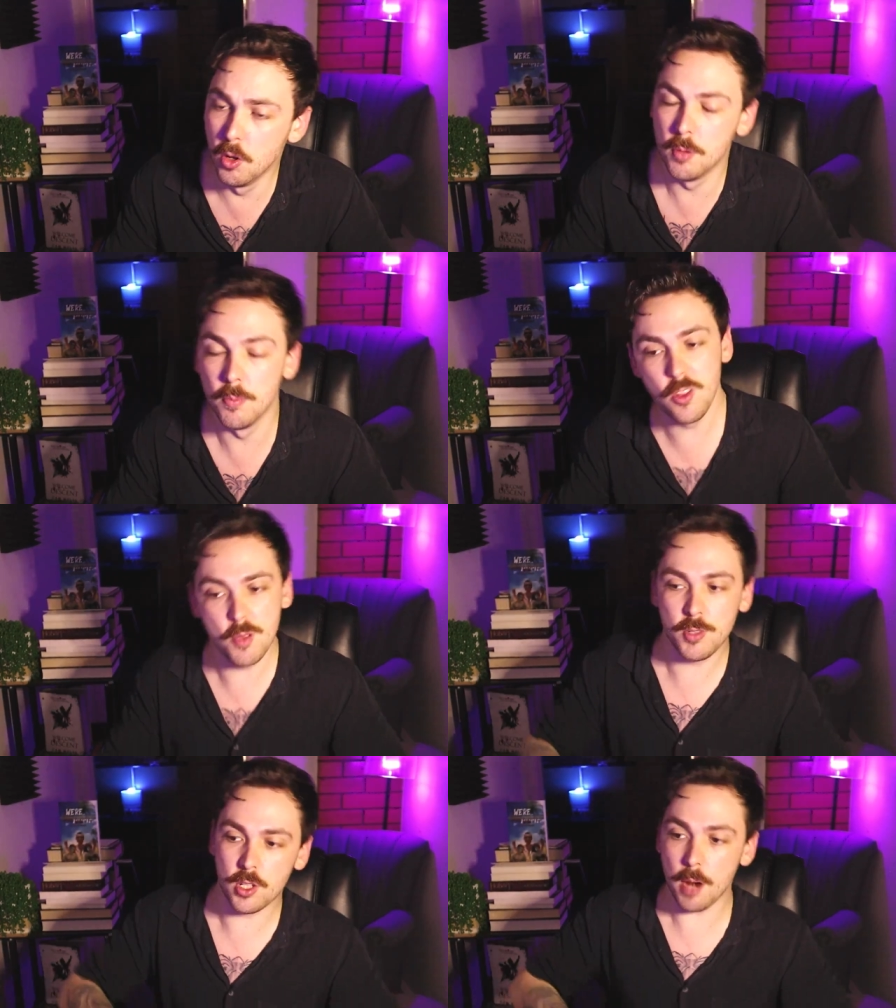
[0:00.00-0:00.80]
Ooh, my
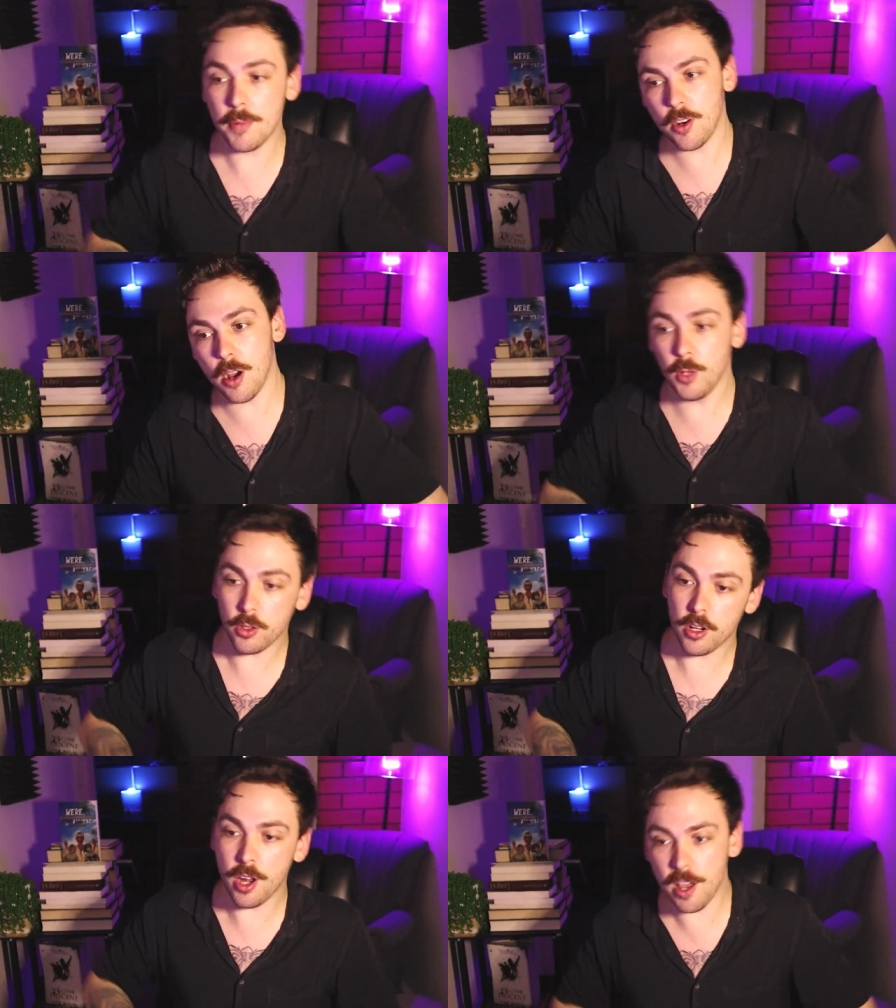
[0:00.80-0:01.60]
name's Cameron. I'm
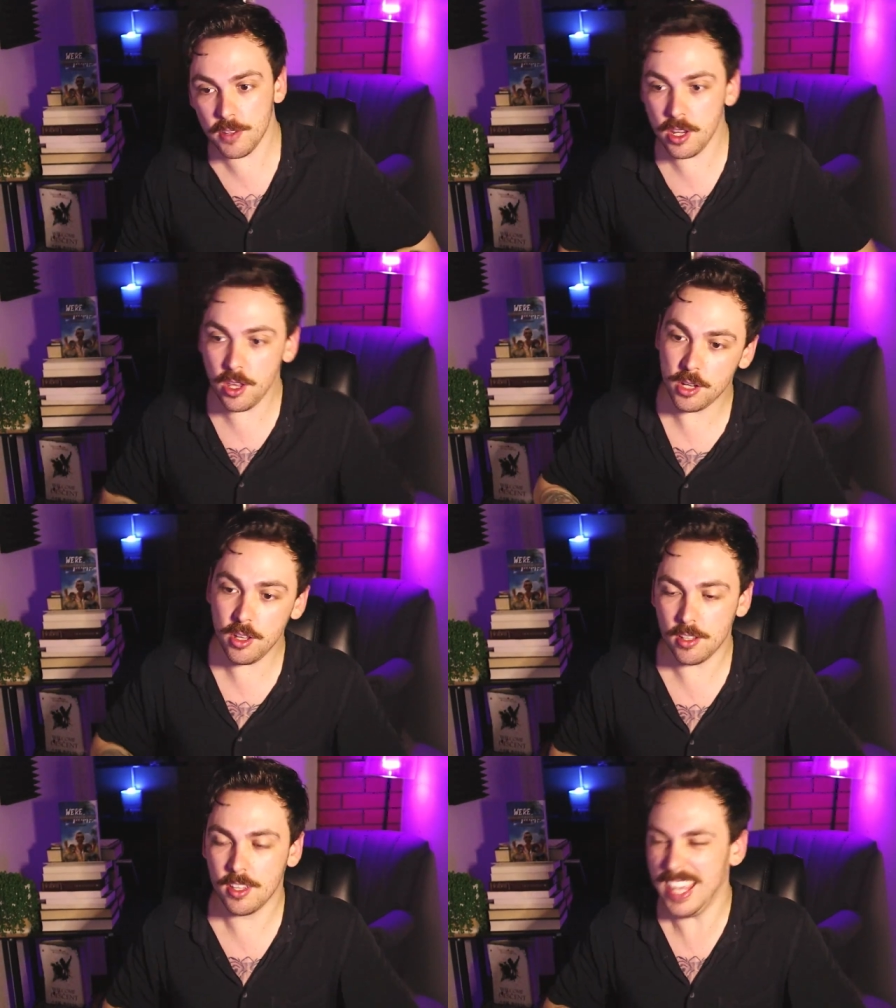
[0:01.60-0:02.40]
not gonna have any idea.